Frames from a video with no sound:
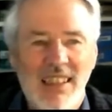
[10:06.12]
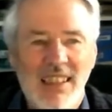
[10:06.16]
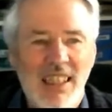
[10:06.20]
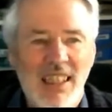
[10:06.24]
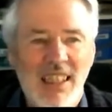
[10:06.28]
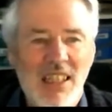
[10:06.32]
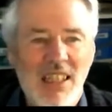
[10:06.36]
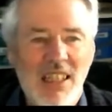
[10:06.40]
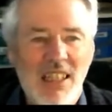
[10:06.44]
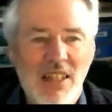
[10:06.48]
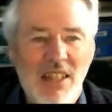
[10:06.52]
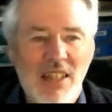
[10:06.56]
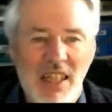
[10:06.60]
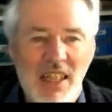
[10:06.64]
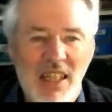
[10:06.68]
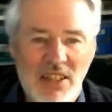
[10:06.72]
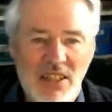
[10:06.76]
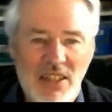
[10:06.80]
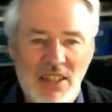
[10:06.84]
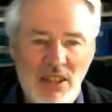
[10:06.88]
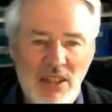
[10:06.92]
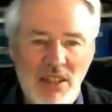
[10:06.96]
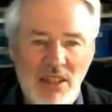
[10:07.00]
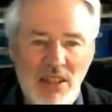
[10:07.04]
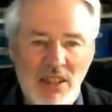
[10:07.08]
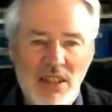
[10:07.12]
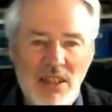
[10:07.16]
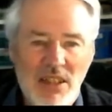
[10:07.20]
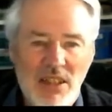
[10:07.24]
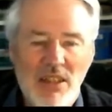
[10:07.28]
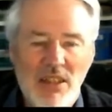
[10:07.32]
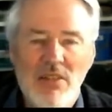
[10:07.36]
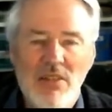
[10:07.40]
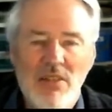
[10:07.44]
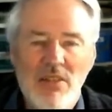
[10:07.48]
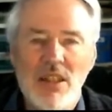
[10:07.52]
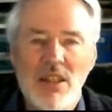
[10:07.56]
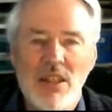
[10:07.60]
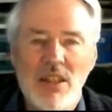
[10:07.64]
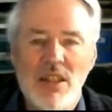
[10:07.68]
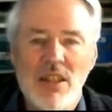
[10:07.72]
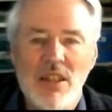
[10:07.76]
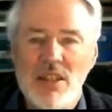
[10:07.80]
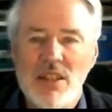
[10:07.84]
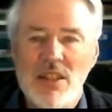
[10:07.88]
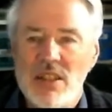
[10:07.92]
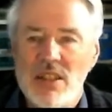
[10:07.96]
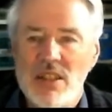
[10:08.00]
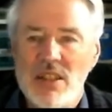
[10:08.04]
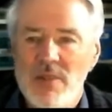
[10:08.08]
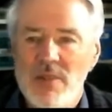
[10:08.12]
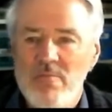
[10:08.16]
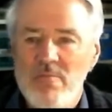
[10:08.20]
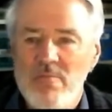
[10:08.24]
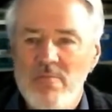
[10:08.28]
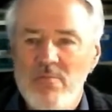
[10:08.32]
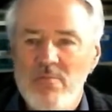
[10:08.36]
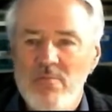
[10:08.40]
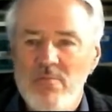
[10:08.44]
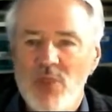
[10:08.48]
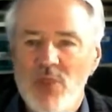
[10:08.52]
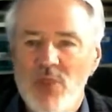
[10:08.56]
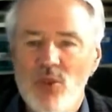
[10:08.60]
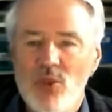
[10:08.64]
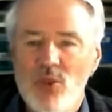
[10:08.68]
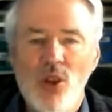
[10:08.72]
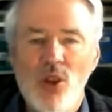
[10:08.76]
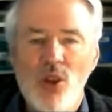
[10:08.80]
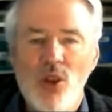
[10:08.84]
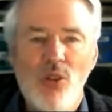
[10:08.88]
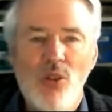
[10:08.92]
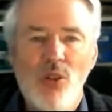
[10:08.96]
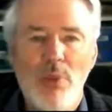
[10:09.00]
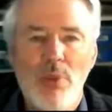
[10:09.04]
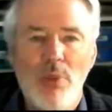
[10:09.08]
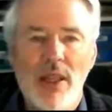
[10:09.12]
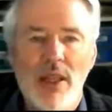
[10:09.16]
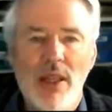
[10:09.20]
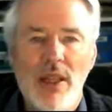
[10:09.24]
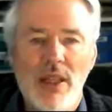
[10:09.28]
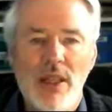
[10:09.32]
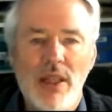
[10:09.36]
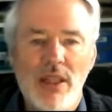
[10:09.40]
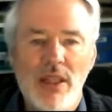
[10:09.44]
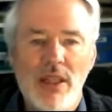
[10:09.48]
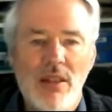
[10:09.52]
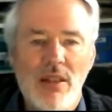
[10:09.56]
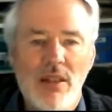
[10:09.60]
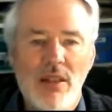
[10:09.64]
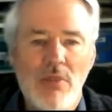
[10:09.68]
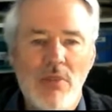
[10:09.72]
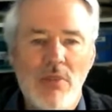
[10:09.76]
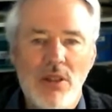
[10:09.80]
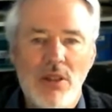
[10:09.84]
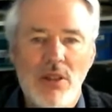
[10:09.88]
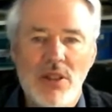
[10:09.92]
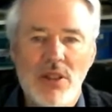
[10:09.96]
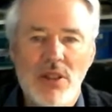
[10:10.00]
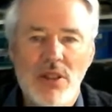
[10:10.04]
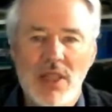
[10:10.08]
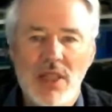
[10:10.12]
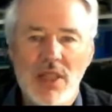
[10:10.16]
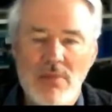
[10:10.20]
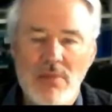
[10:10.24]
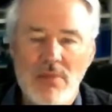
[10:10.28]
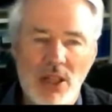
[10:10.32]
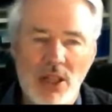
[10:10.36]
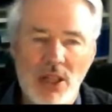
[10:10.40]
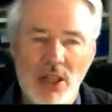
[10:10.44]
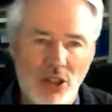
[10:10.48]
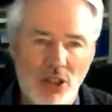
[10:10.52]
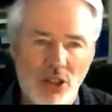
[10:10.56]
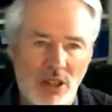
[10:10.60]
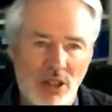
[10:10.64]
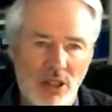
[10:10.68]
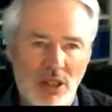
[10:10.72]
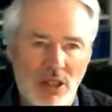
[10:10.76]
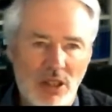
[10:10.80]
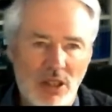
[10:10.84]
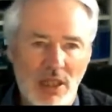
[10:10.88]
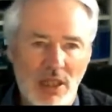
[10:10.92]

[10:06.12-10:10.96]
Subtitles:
Okay, so let's go into this role-playing mode that I mentioned.